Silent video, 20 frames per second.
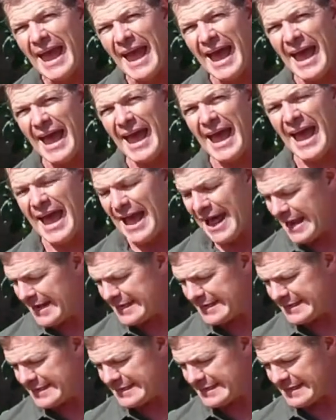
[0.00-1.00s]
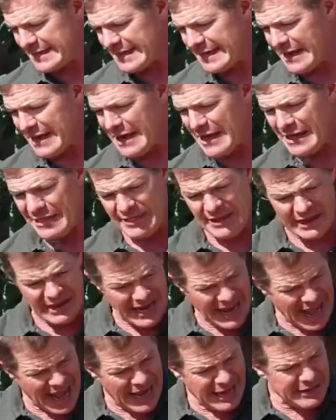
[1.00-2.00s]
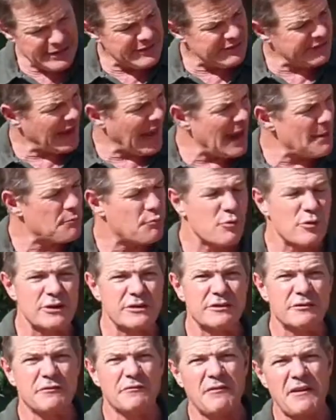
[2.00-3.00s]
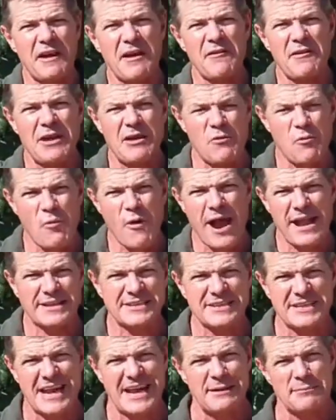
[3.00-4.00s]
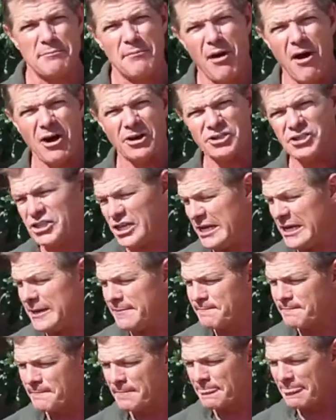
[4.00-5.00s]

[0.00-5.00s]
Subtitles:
And the landscape was very wet and marshy.